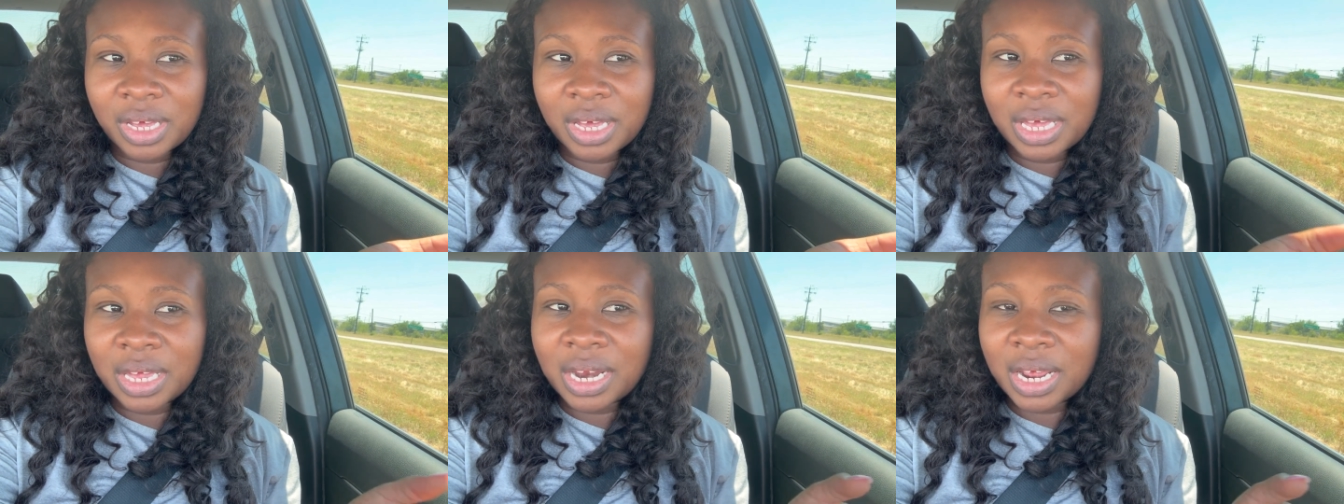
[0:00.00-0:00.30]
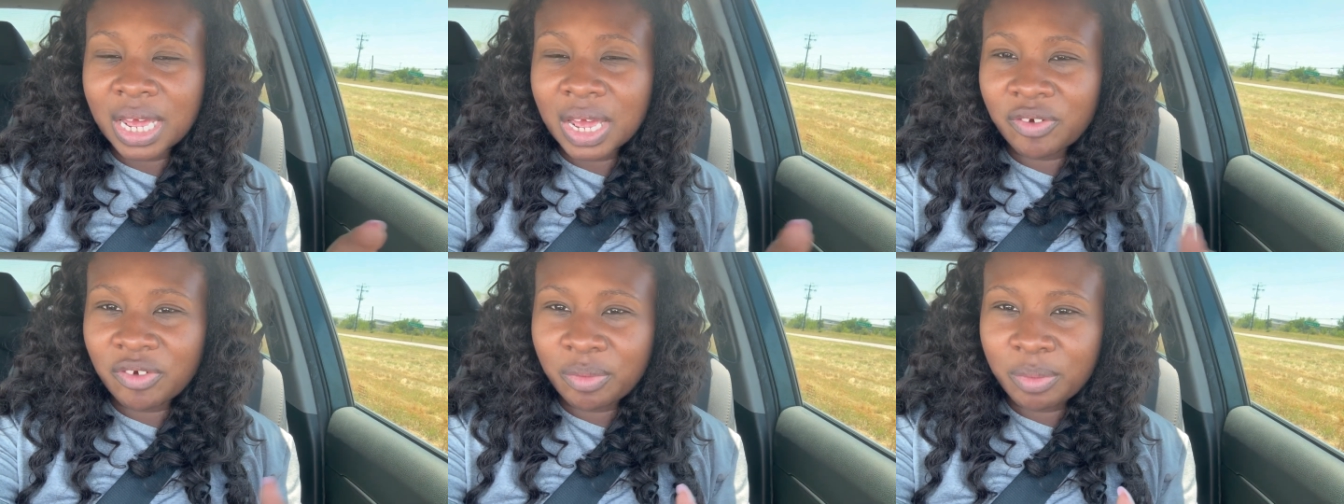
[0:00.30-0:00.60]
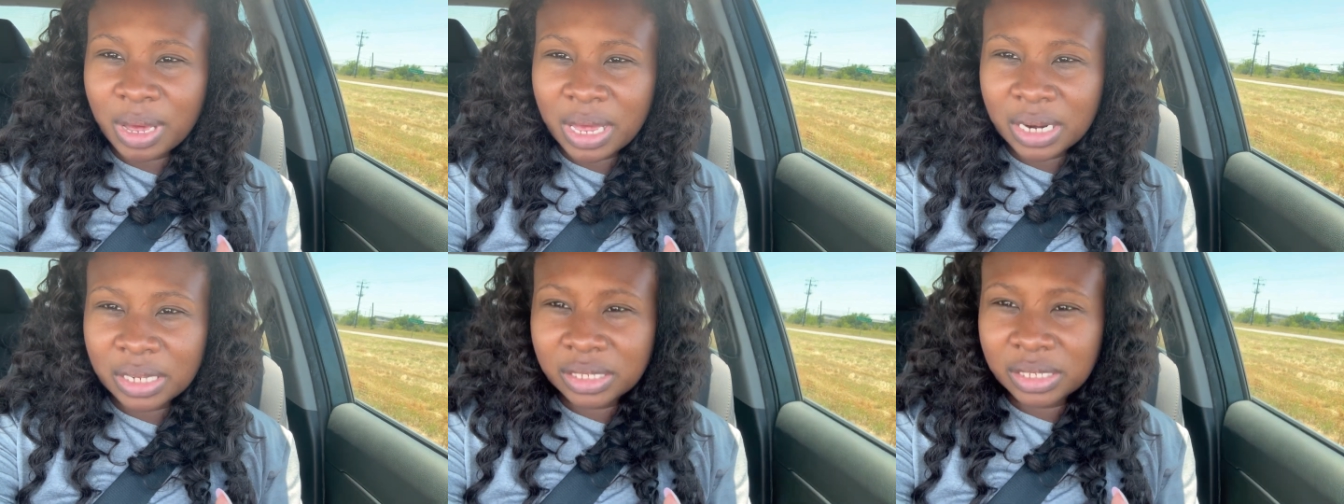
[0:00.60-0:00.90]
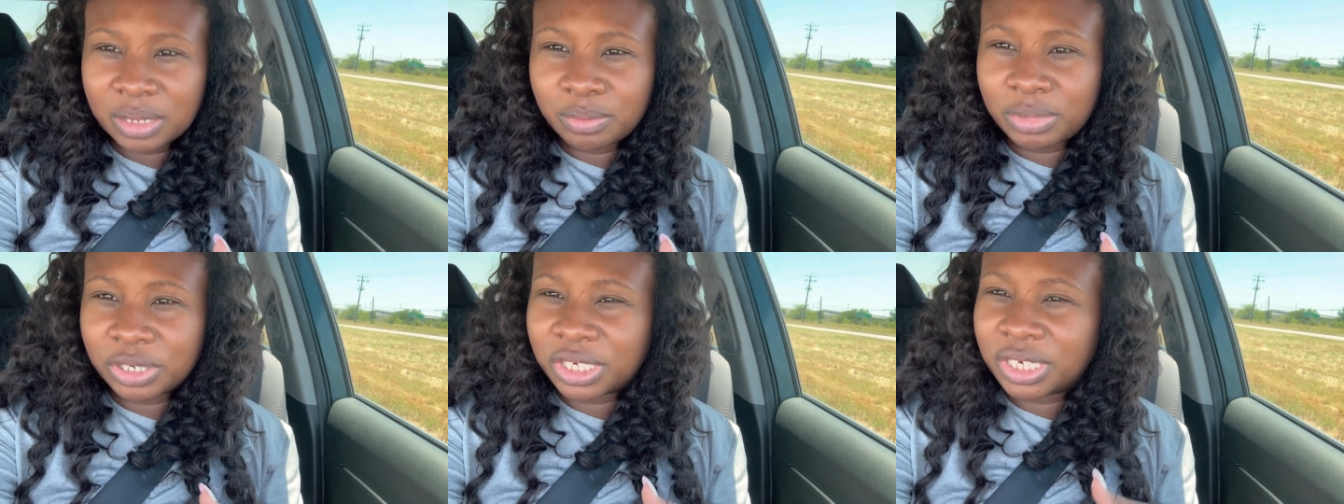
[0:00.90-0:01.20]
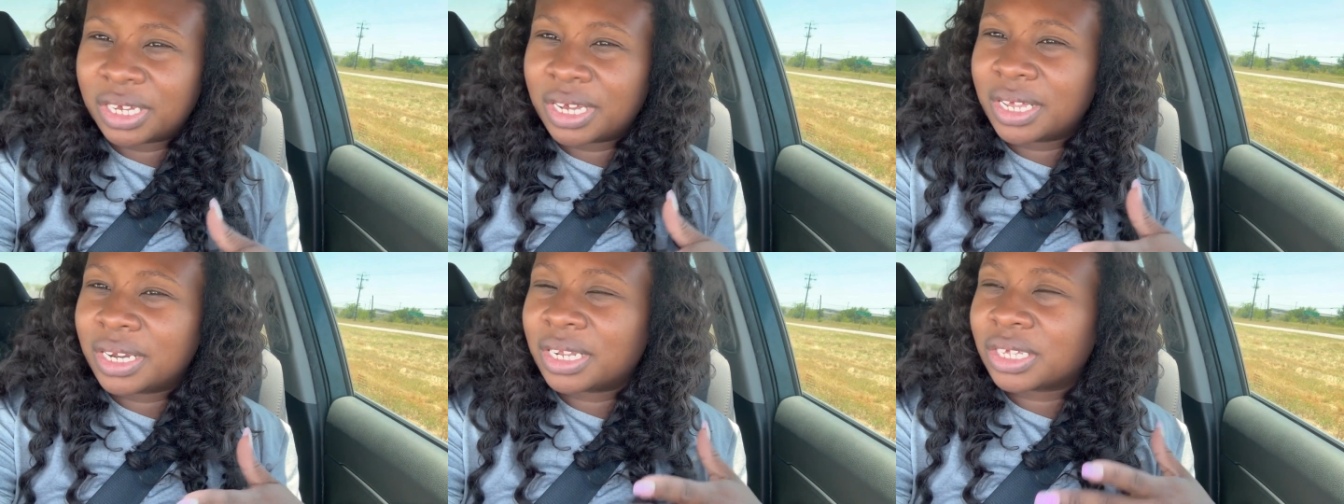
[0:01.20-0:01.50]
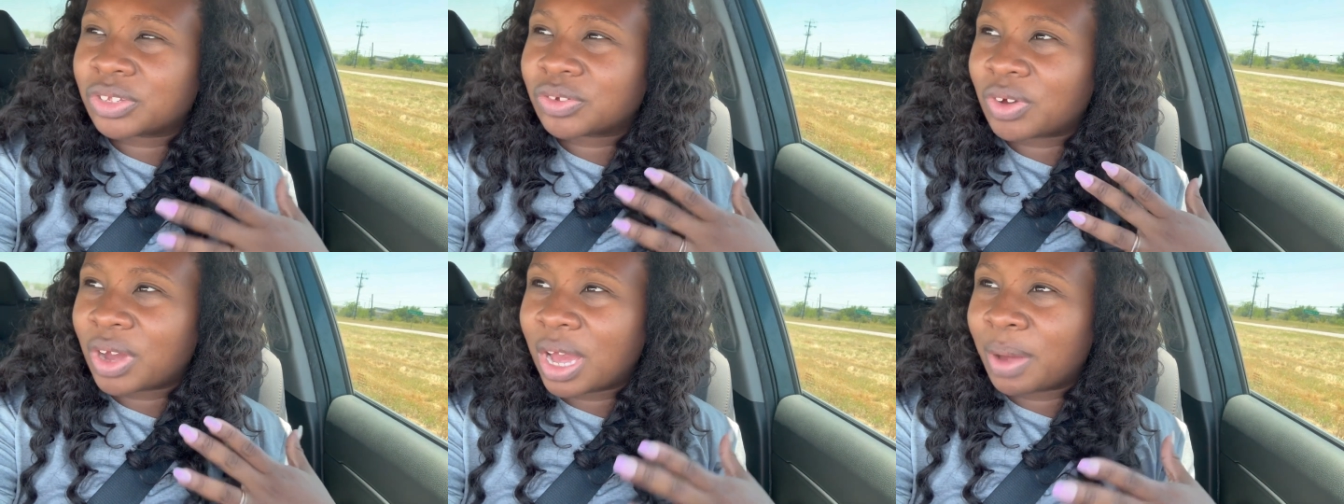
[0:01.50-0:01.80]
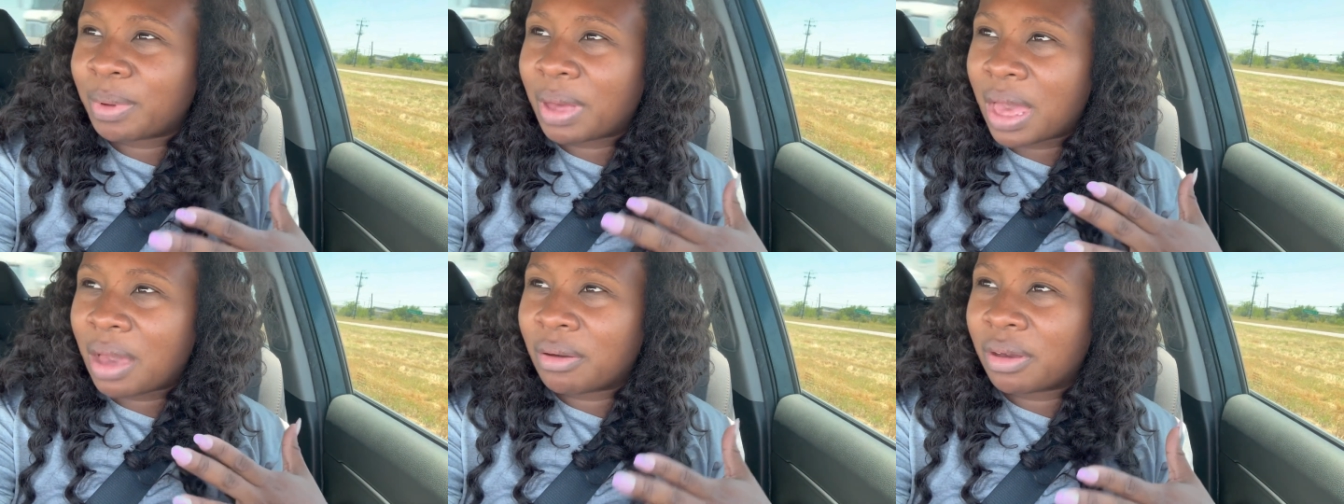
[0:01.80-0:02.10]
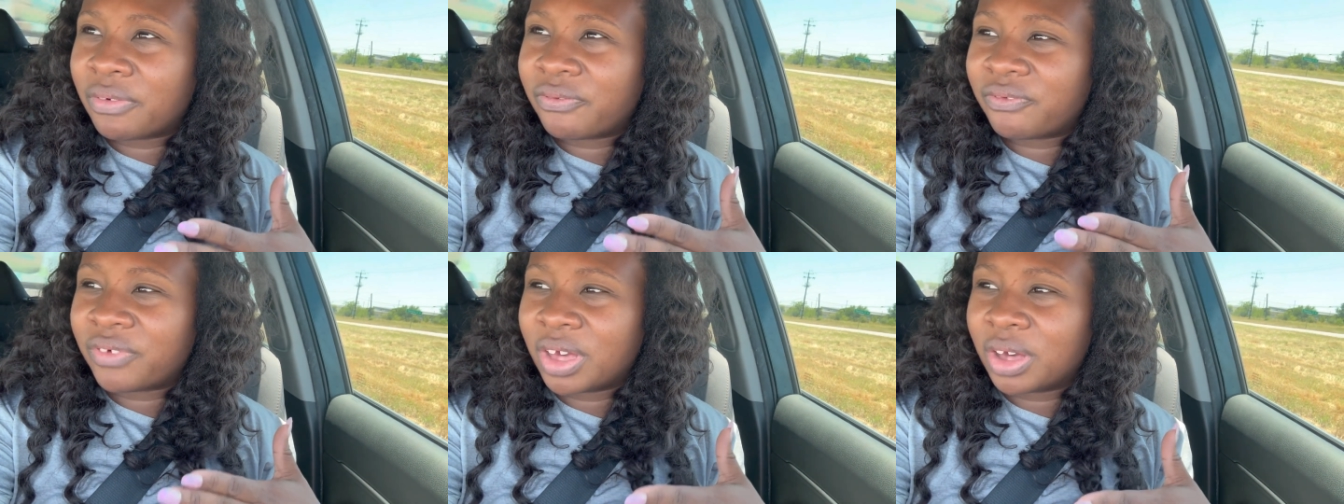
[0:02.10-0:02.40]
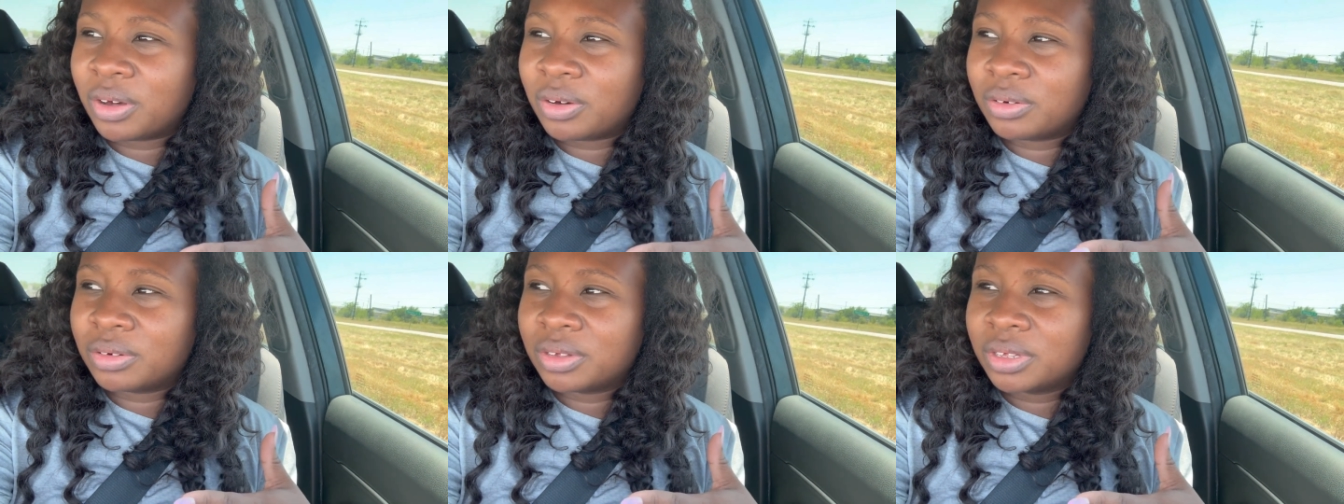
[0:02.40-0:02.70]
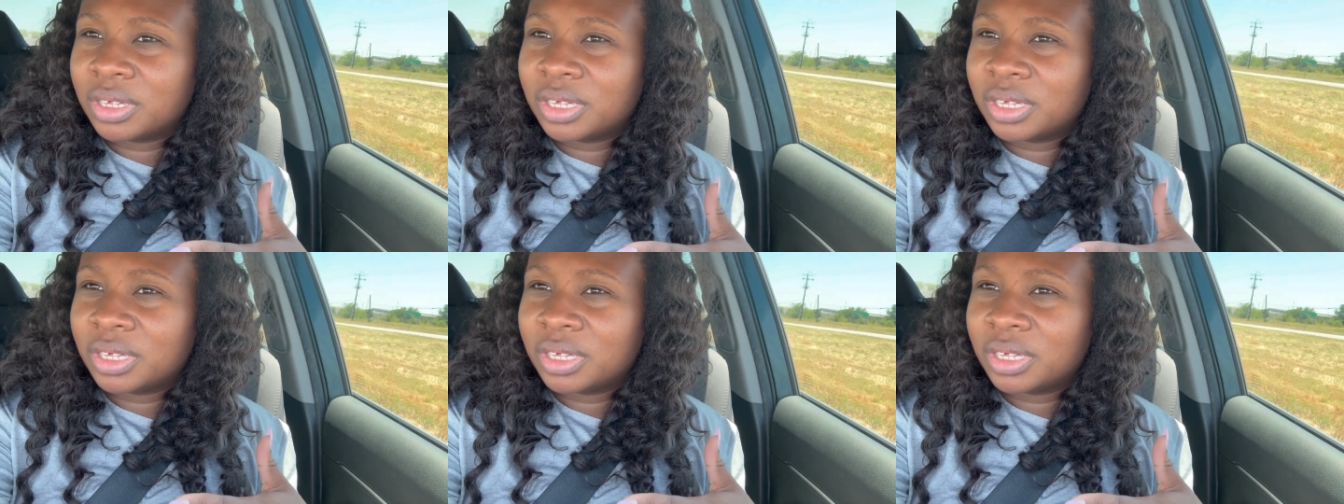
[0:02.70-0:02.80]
and I gave her medicine, but she couldn't describe how it felt.